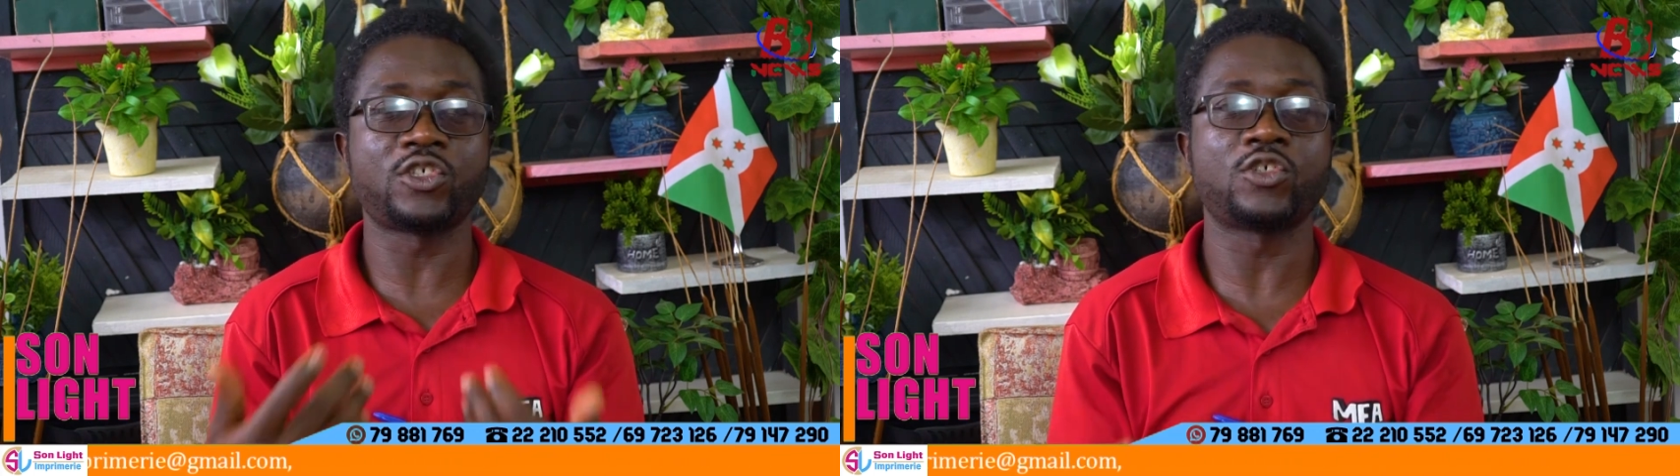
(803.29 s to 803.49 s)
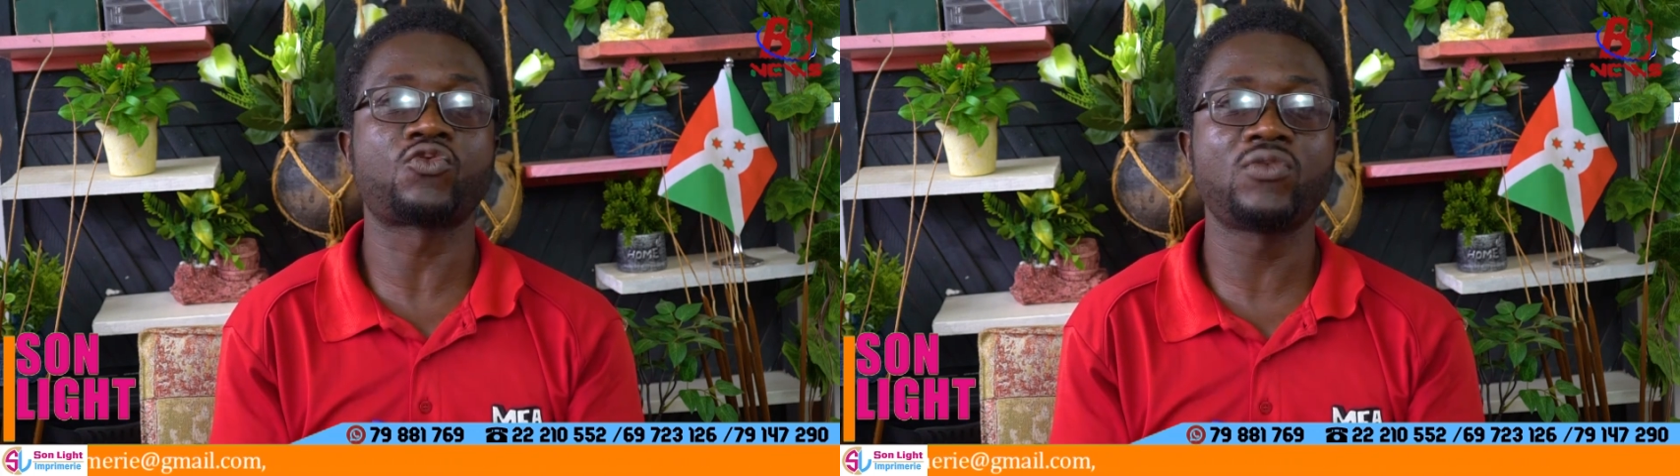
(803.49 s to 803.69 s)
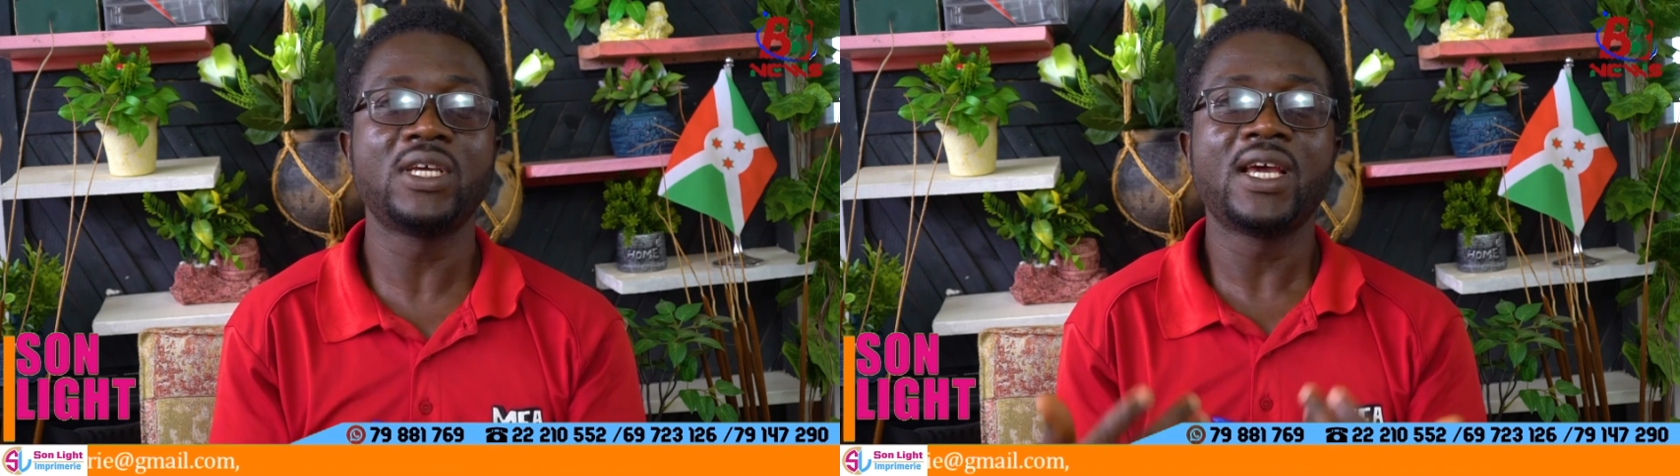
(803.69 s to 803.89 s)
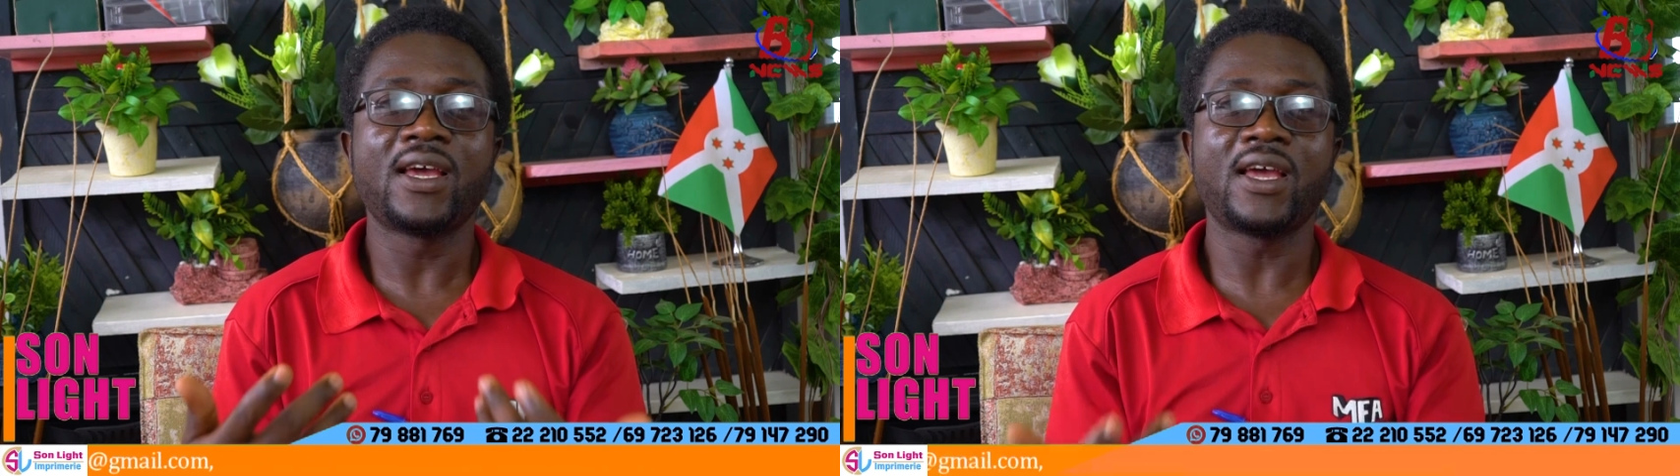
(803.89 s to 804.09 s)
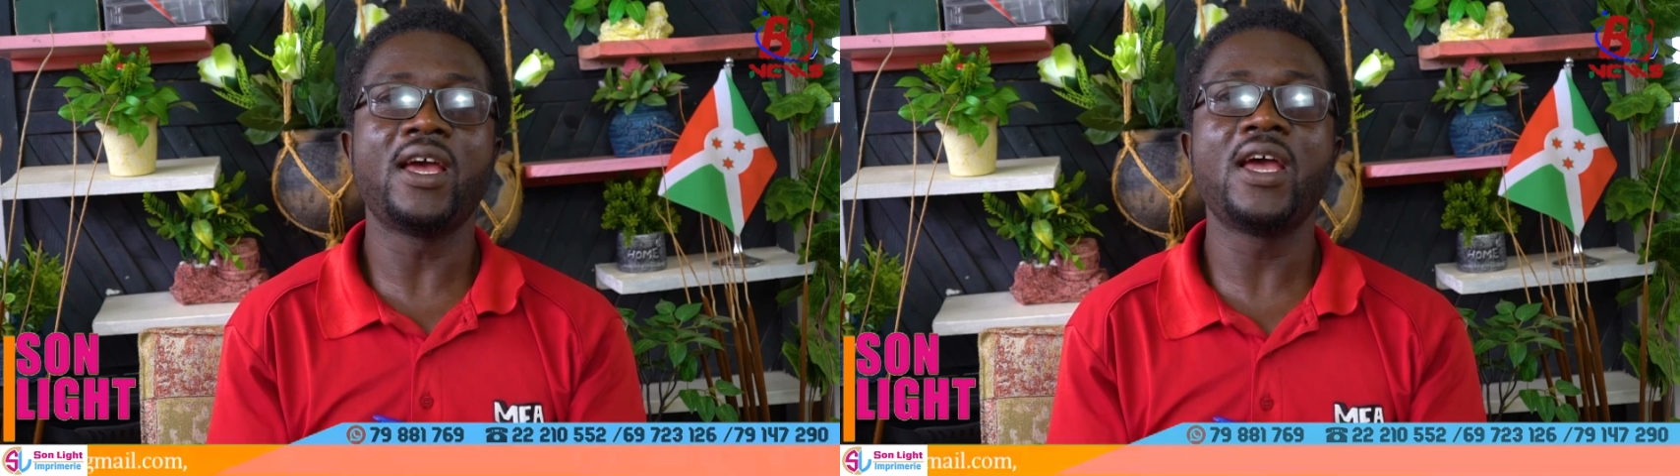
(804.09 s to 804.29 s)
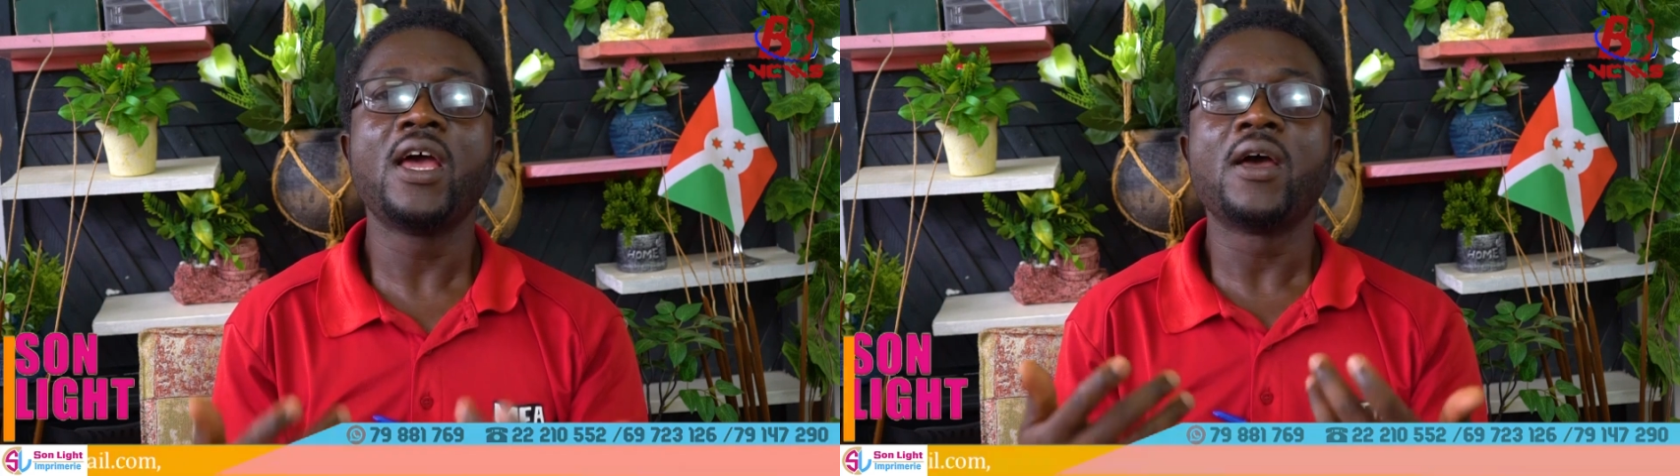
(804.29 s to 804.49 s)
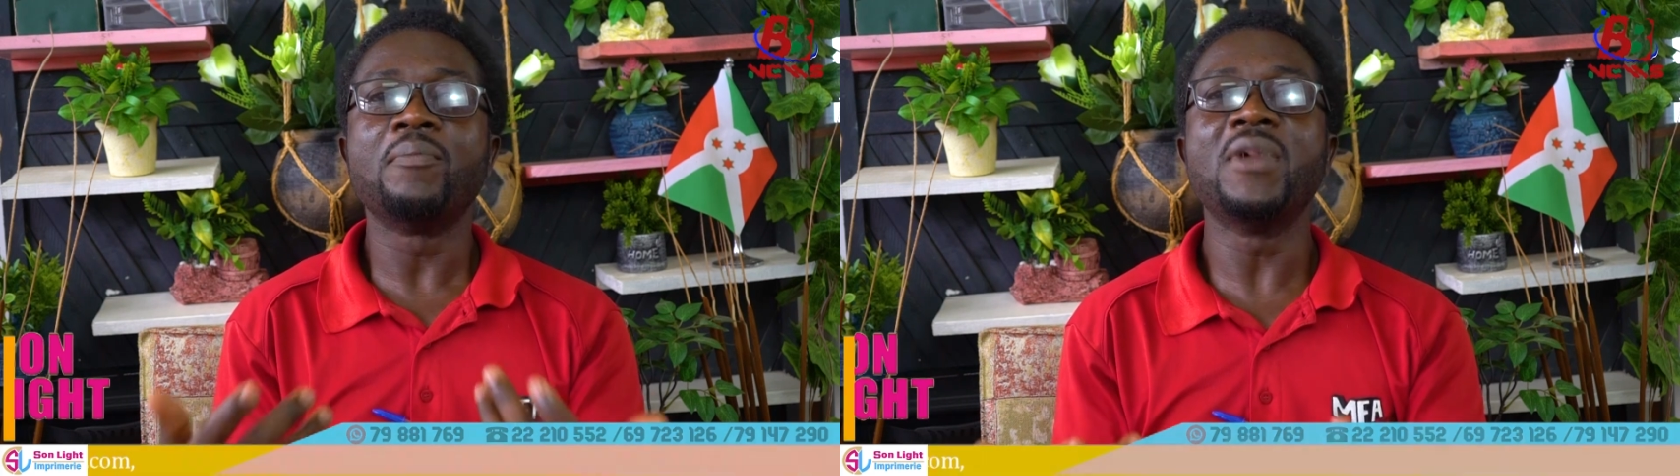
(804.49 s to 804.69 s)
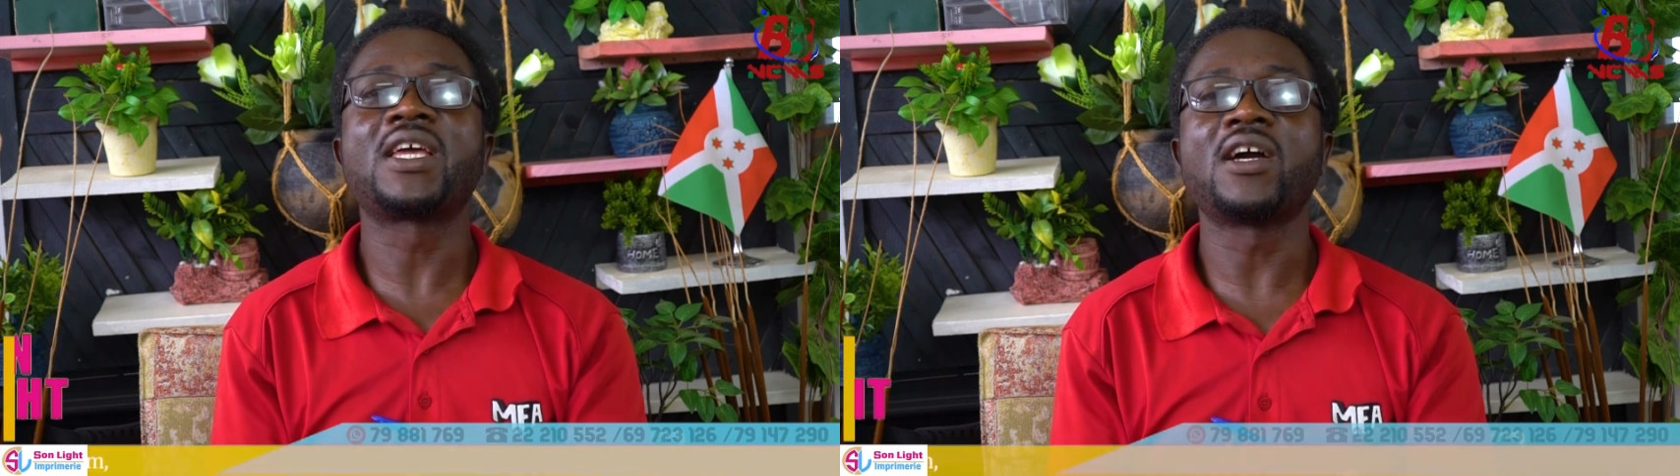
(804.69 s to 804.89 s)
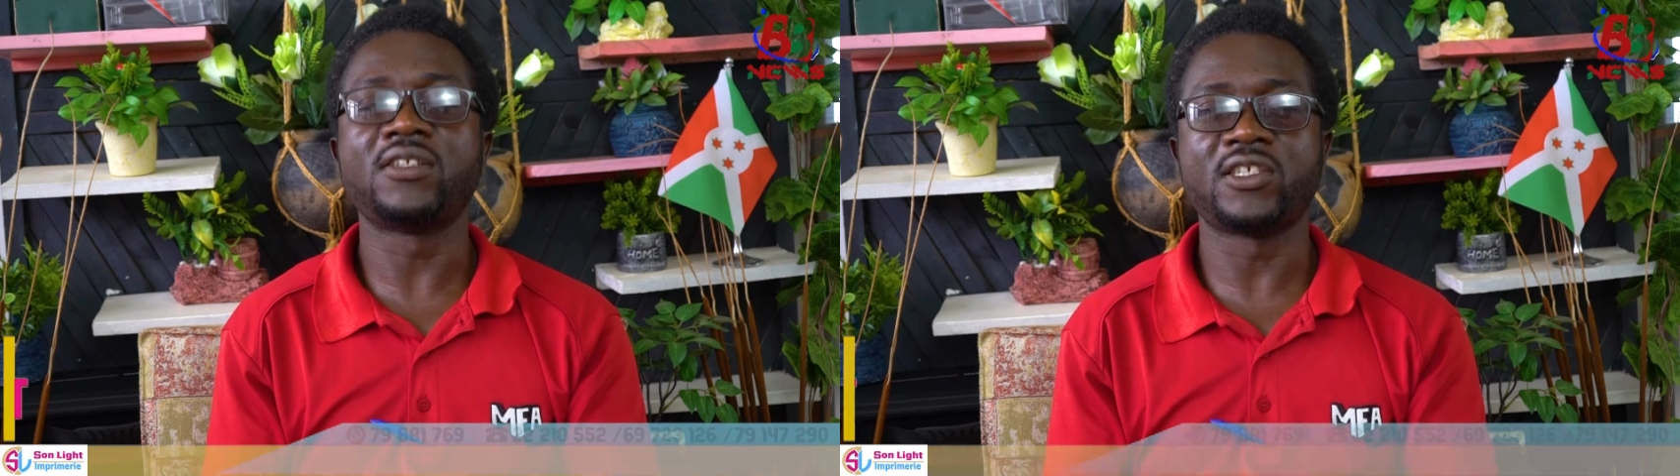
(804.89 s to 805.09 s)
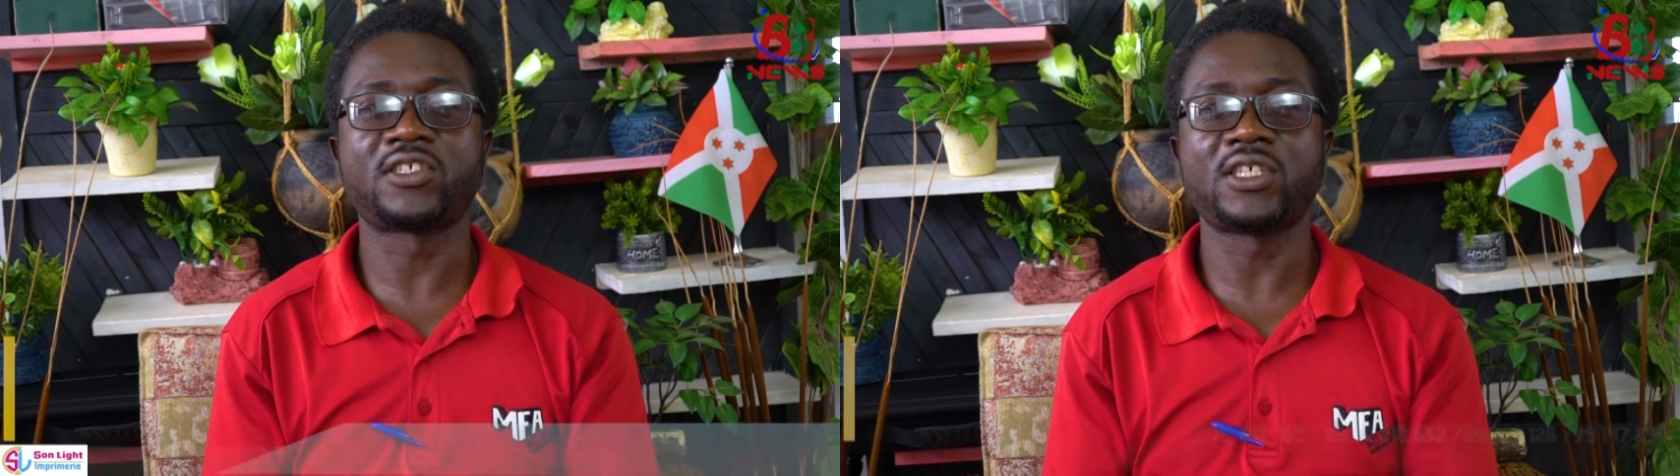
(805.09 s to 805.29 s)
Je suis un
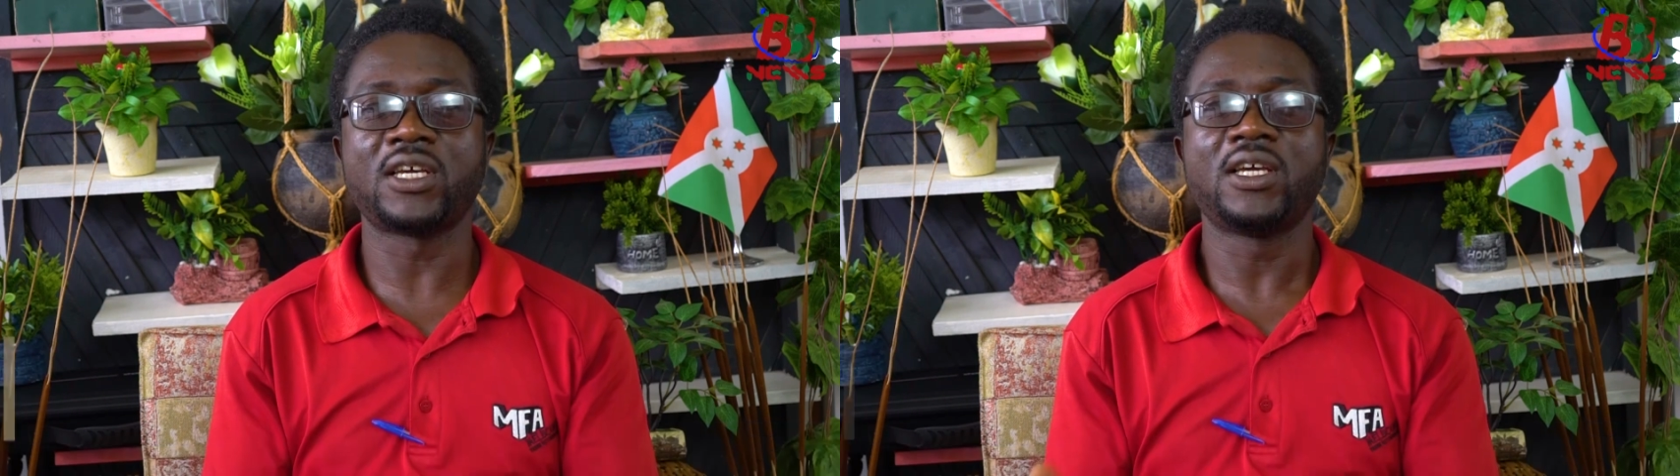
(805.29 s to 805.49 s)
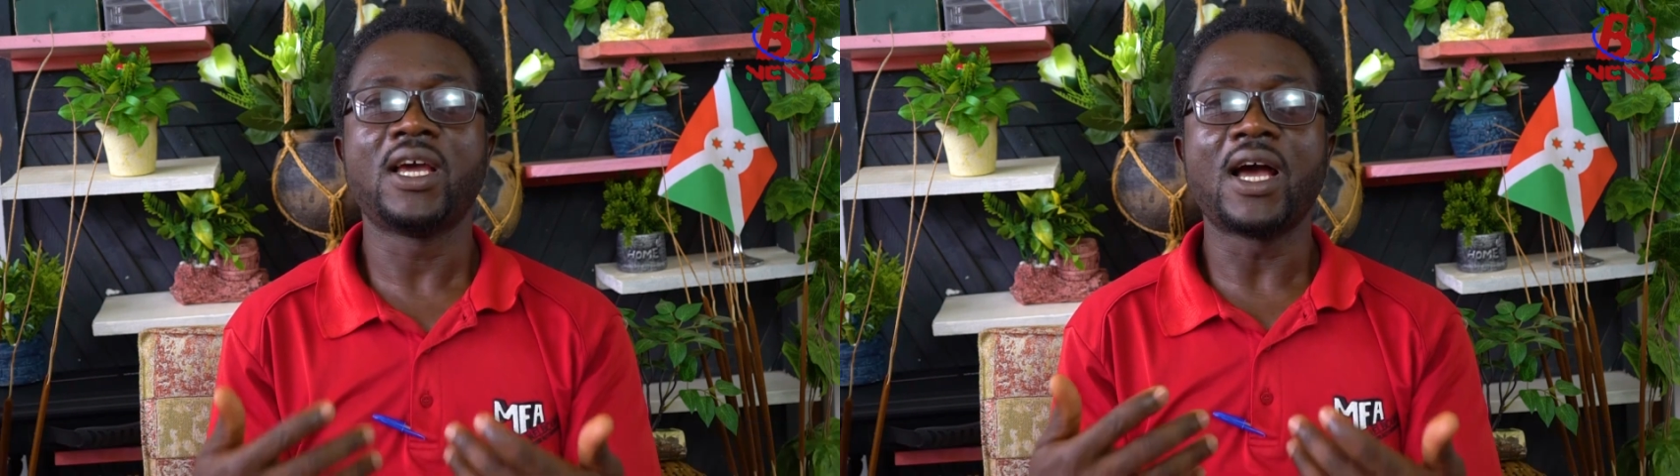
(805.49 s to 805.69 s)
mécanicien.